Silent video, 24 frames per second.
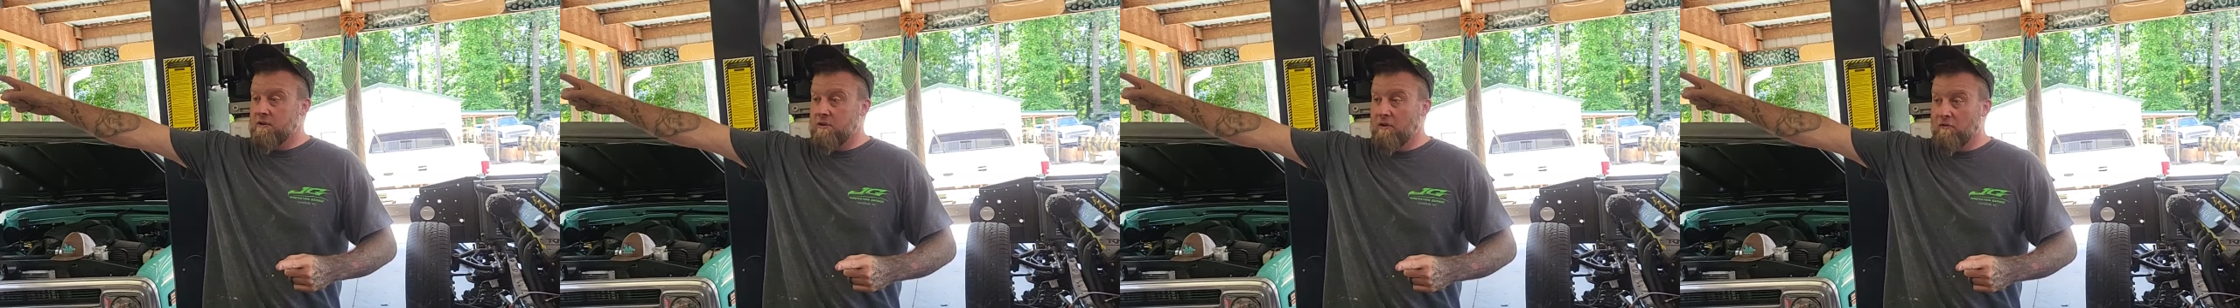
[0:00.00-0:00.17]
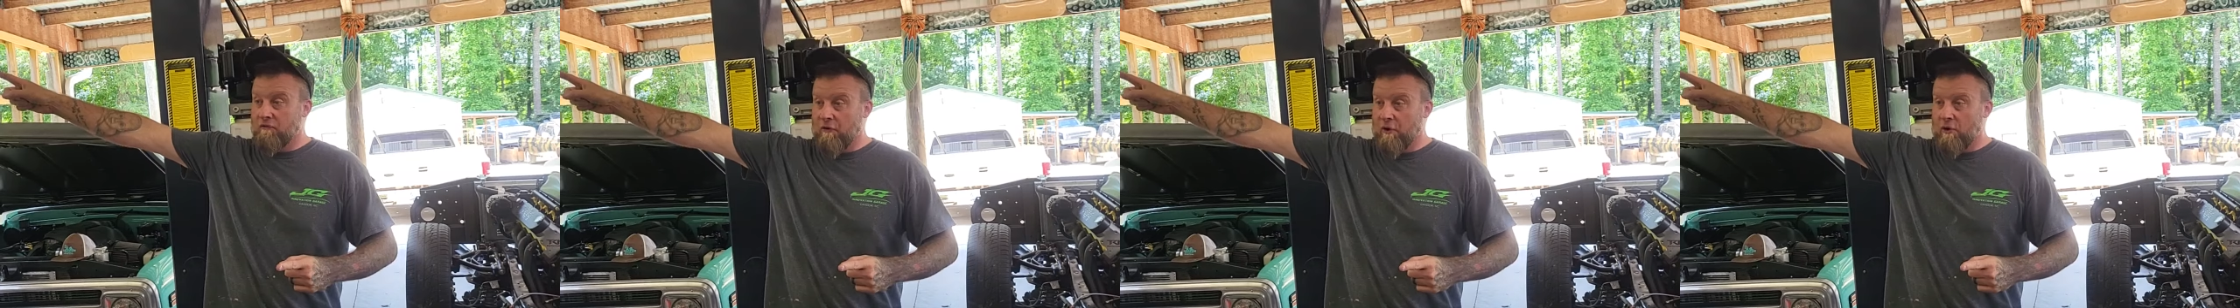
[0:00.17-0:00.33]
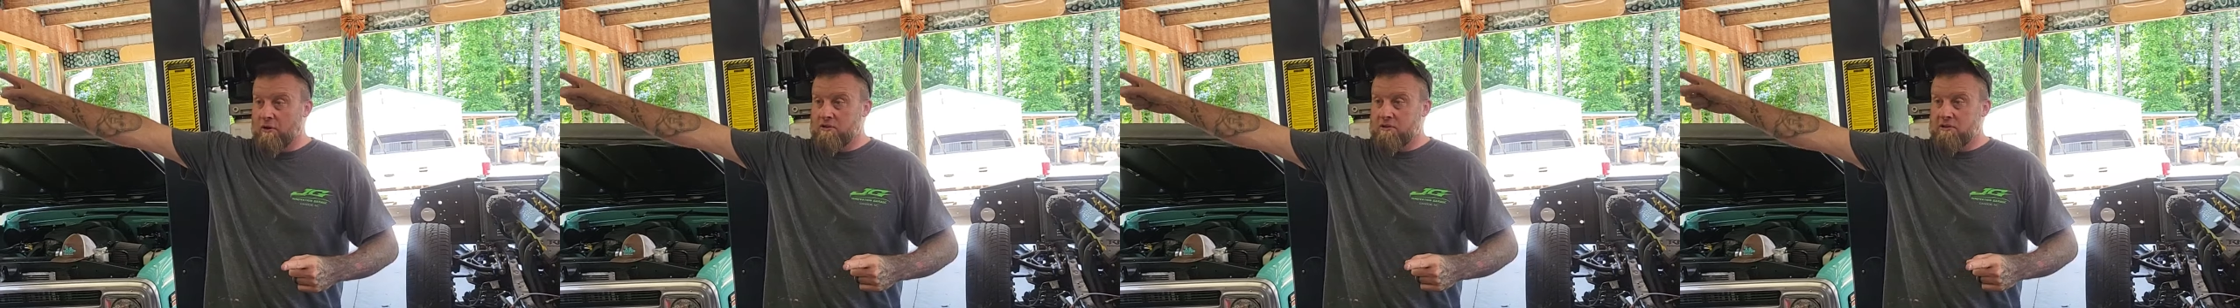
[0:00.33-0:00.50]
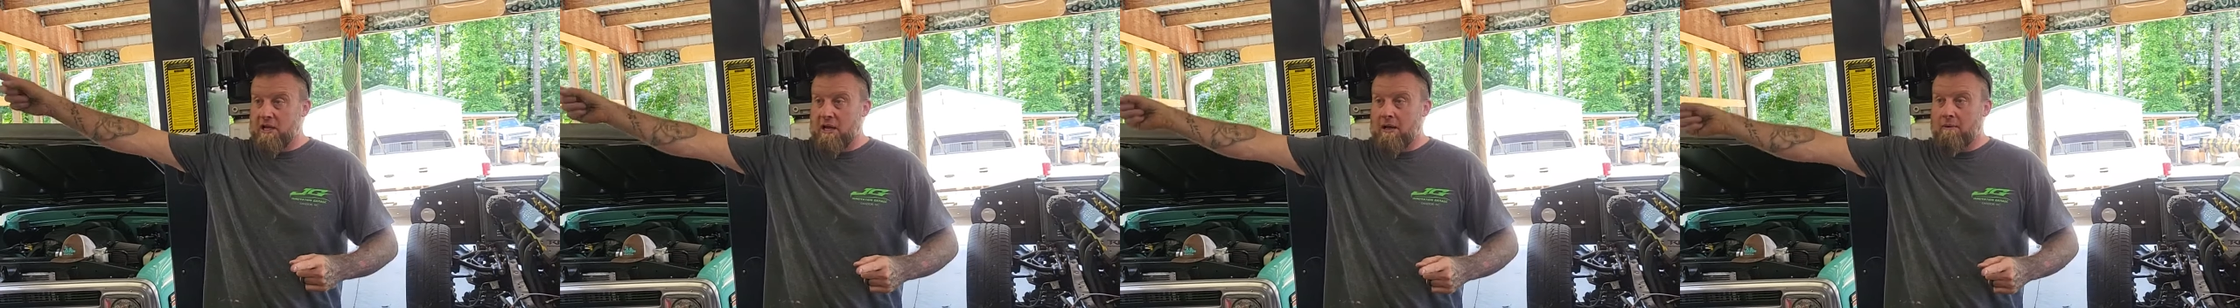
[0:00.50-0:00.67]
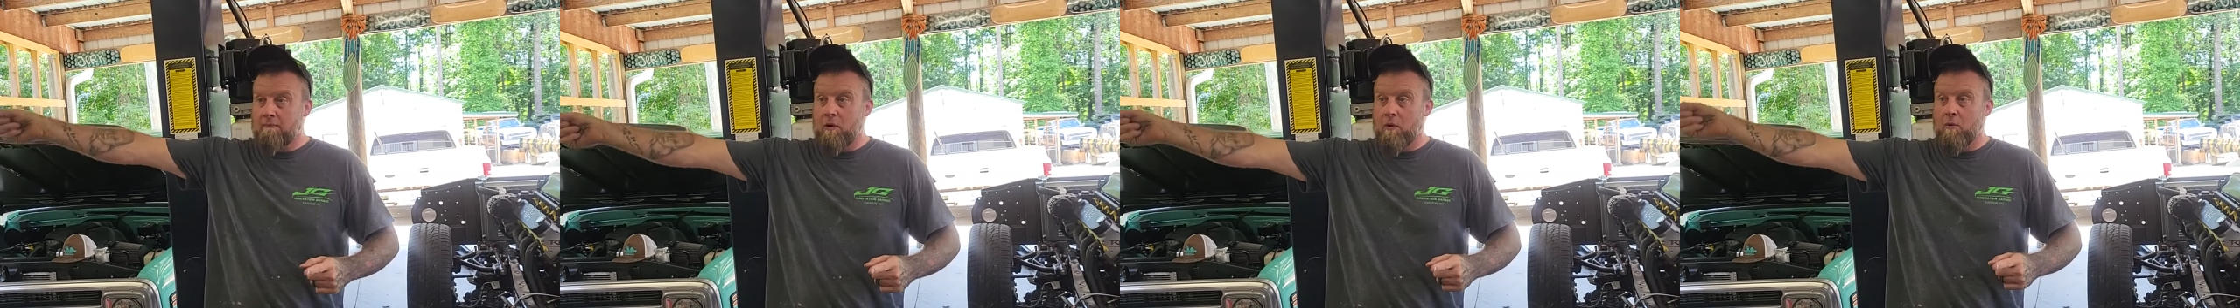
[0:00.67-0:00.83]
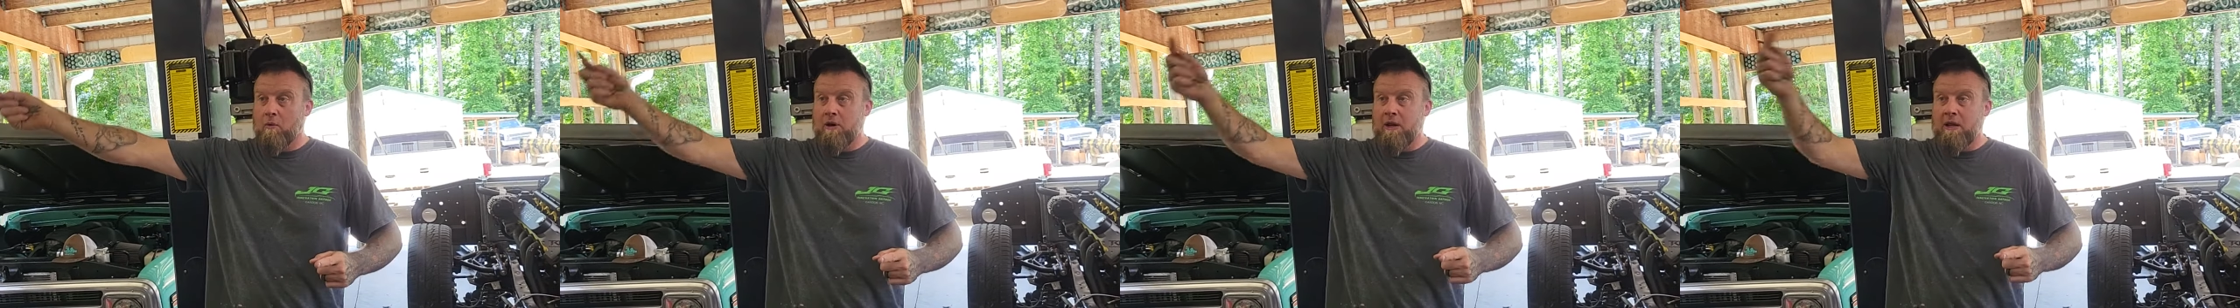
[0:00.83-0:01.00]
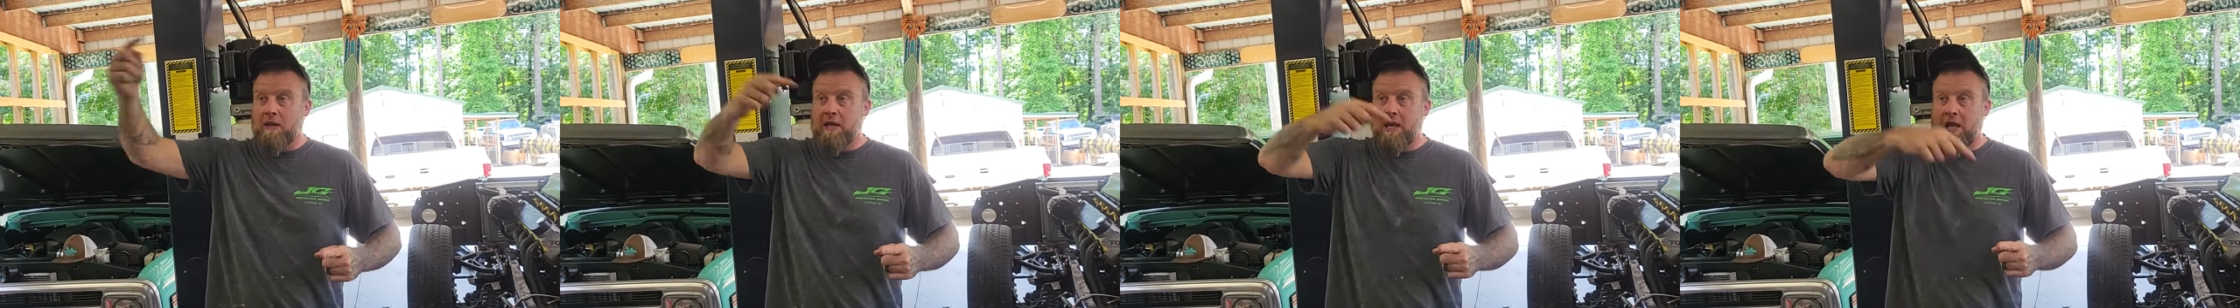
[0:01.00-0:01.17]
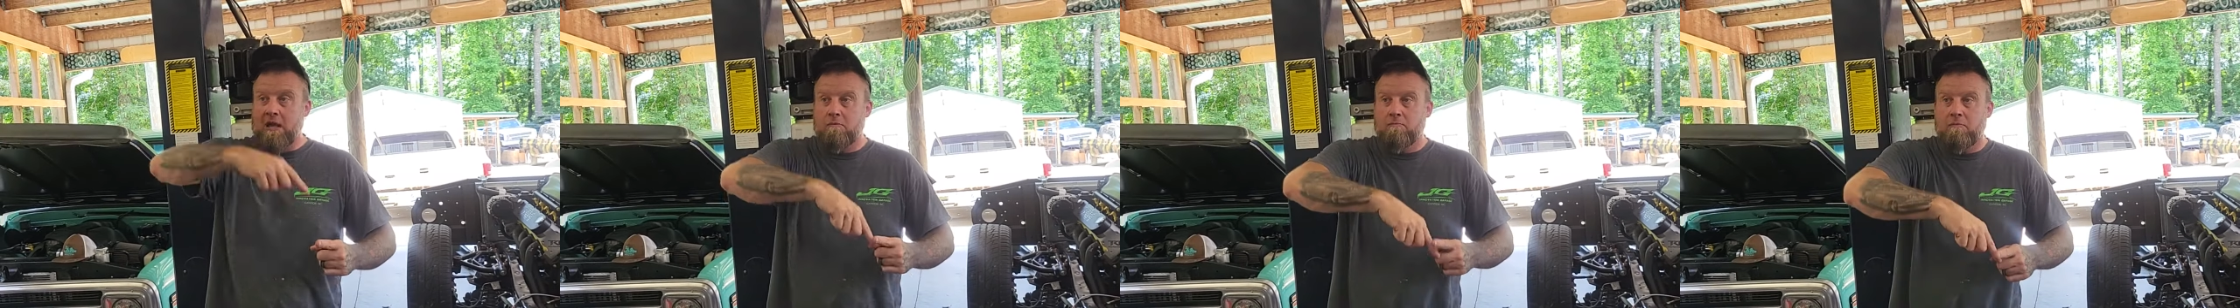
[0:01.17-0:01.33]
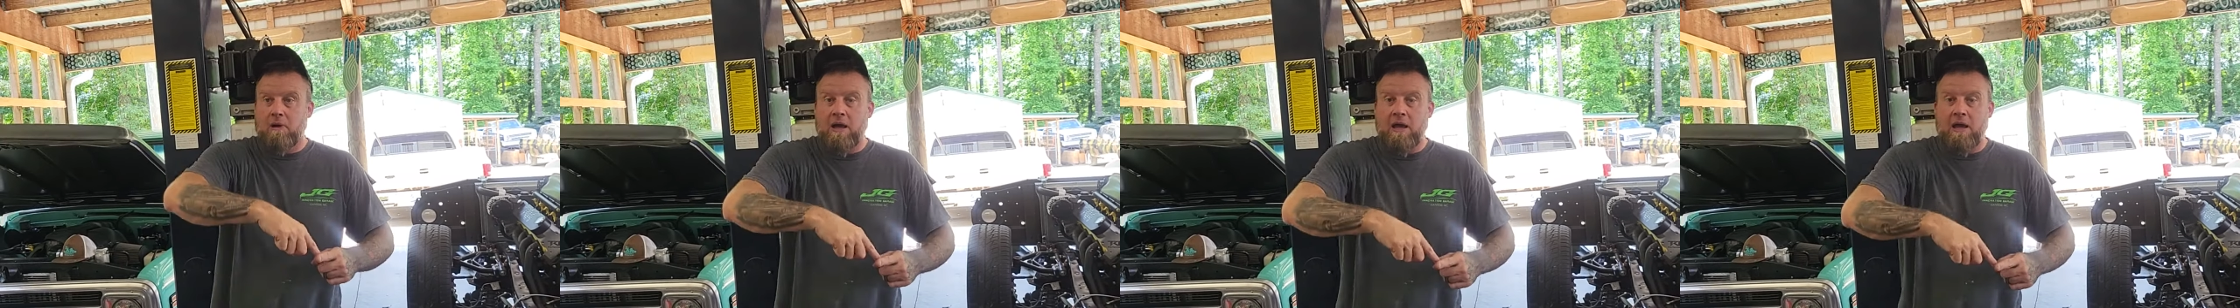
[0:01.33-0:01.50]
the first time, but when it
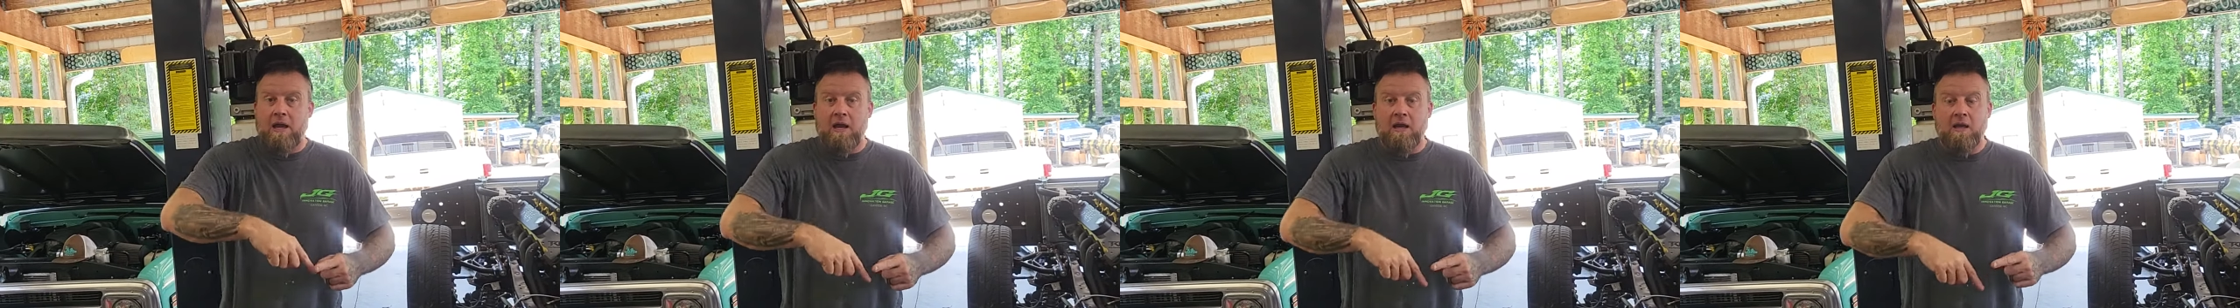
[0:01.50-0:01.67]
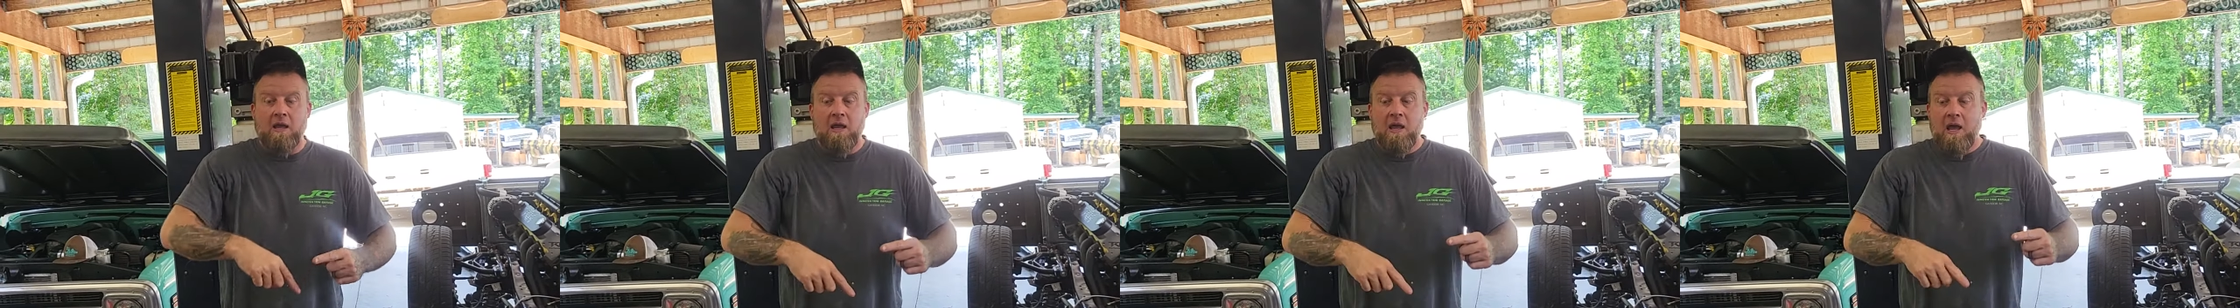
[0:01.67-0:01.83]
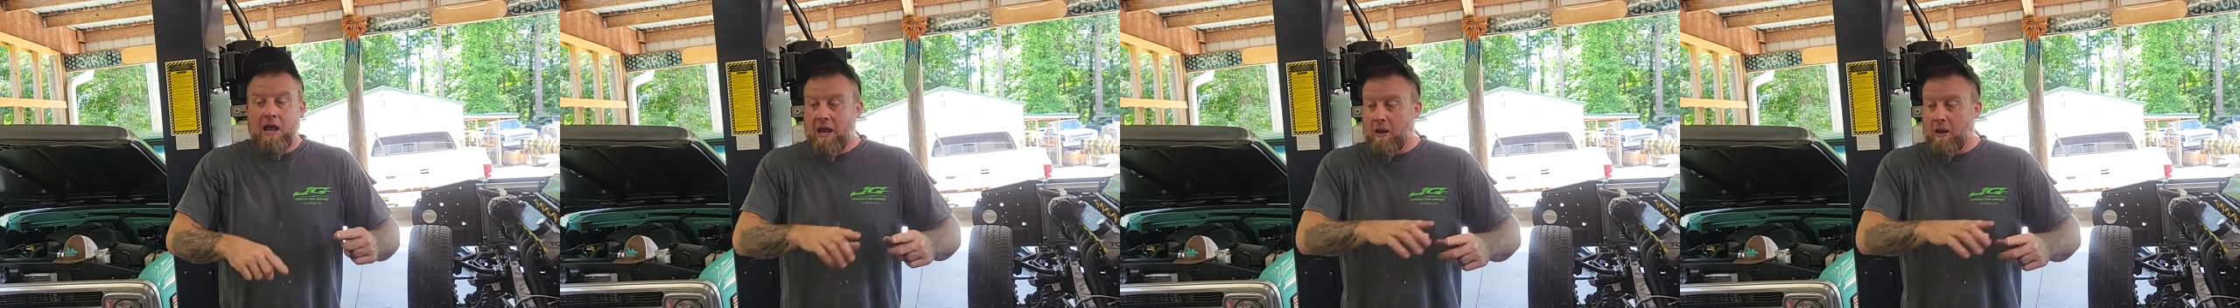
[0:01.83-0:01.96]
came back